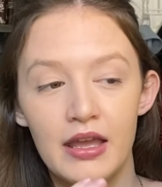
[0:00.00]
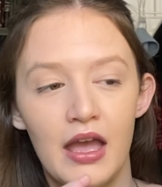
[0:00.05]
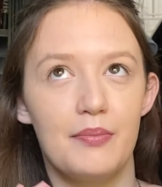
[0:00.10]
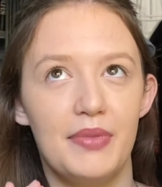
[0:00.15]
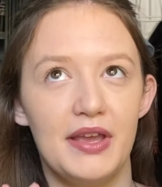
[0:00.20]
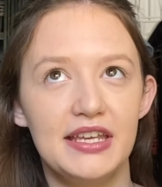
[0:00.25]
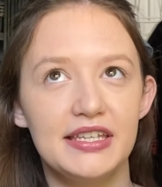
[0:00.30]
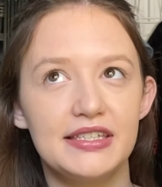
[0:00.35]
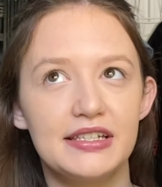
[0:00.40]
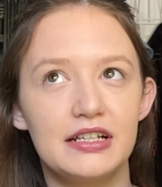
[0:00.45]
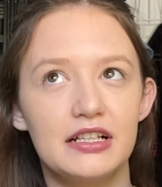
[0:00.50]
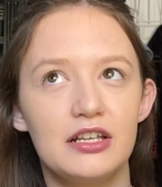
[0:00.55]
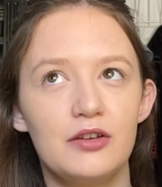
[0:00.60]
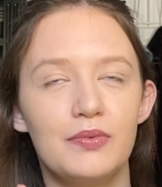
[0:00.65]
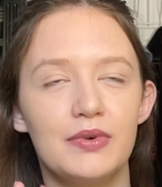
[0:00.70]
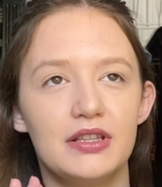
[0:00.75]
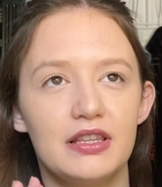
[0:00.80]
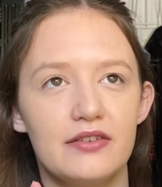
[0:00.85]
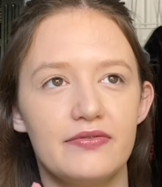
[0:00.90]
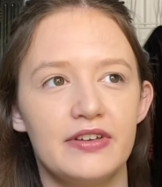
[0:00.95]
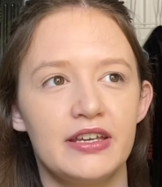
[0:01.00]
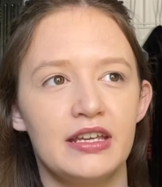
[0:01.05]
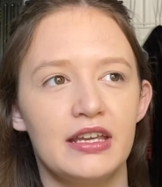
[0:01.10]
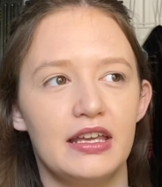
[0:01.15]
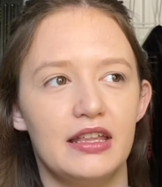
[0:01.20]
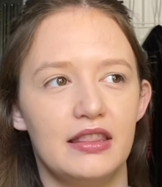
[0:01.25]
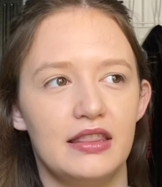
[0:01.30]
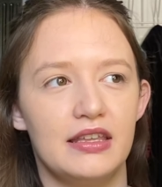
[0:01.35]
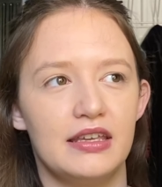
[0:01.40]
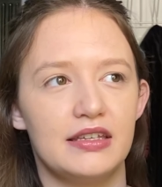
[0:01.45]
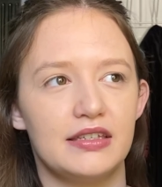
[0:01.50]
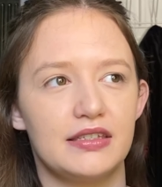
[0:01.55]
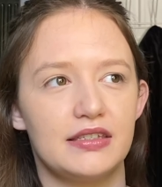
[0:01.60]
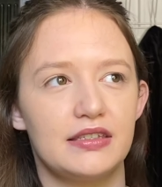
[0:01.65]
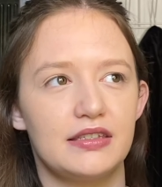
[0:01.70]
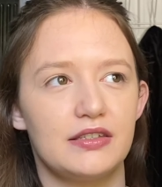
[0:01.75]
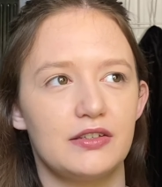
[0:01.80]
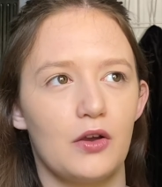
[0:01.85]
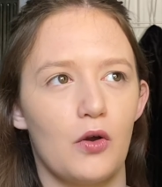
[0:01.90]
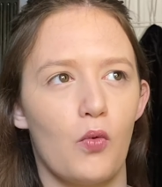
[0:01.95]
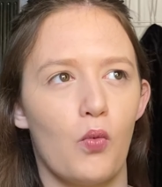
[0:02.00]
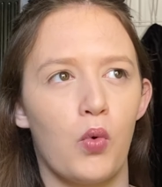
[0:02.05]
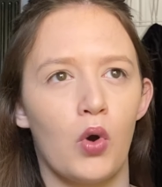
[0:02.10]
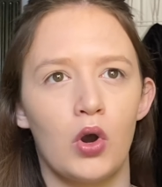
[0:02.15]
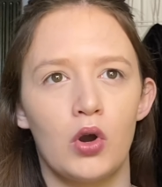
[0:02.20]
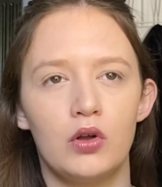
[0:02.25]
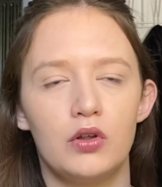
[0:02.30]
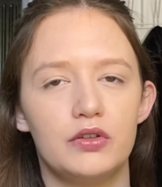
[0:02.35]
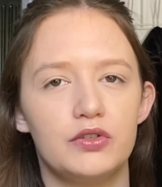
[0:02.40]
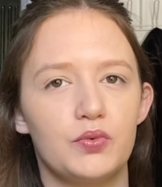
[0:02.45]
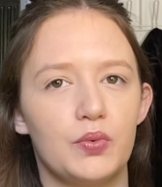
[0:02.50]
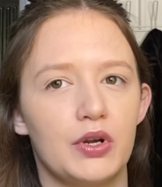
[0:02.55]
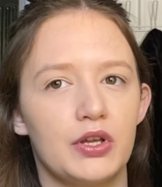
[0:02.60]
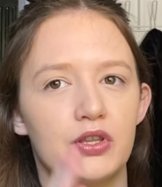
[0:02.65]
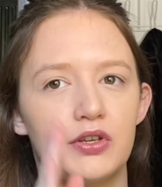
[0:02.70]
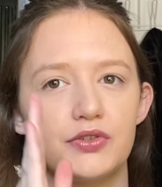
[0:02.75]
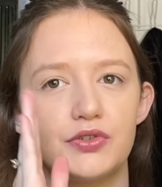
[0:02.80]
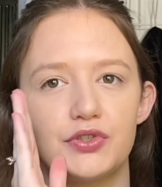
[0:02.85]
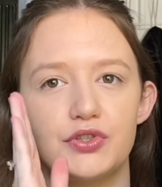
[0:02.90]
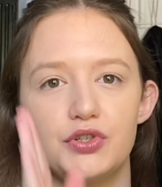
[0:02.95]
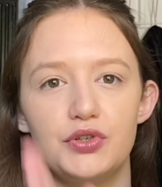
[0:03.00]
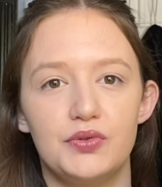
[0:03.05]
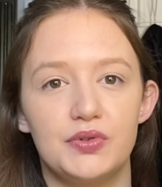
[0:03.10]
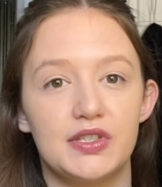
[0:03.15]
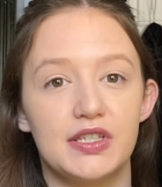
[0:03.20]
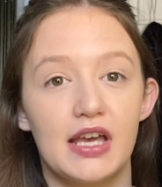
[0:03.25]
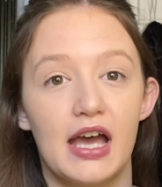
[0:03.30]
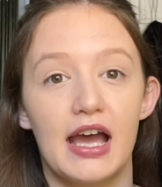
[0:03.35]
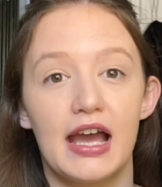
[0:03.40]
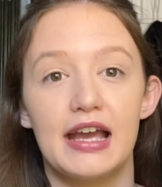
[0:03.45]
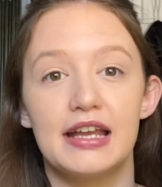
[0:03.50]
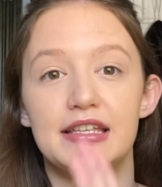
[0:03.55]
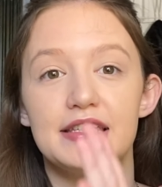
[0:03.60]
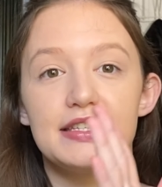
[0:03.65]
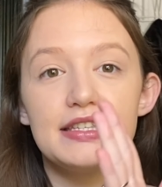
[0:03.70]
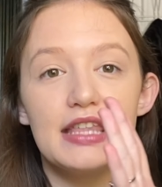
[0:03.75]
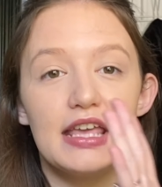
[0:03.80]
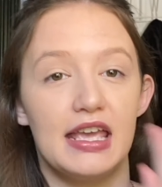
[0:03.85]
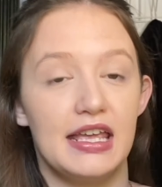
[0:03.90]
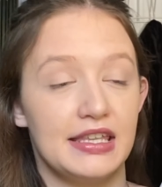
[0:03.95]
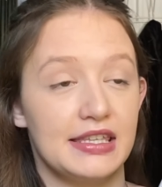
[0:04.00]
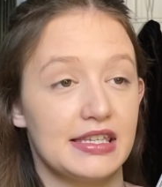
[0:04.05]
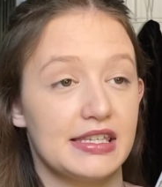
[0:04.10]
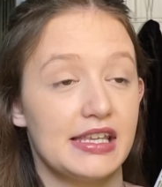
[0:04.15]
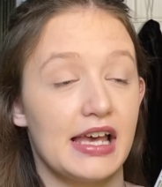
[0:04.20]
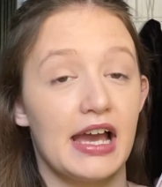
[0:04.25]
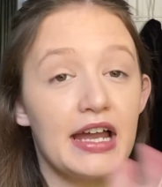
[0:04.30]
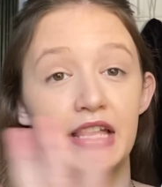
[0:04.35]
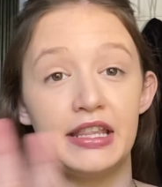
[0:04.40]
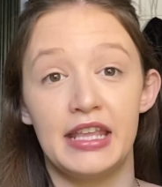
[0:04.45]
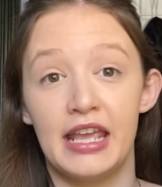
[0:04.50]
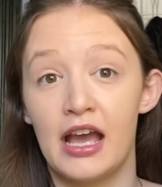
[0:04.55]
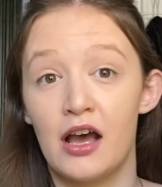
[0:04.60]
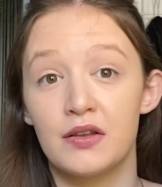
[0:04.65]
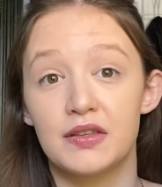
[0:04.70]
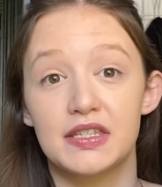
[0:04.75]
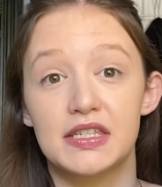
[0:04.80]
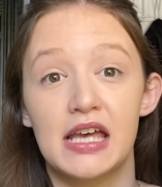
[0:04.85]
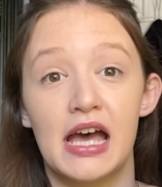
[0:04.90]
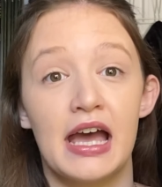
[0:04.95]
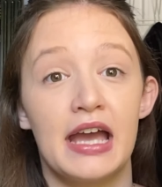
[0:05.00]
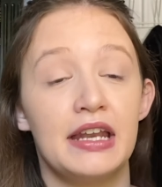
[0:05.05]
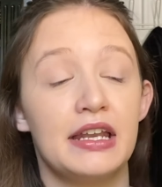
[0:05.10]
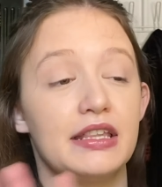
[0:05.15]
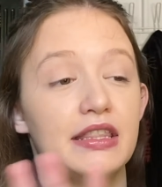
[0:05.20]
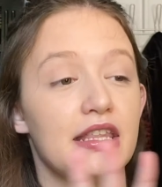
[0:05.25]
Basically, we're living in this world where there's 2 sides, the inside and the outside.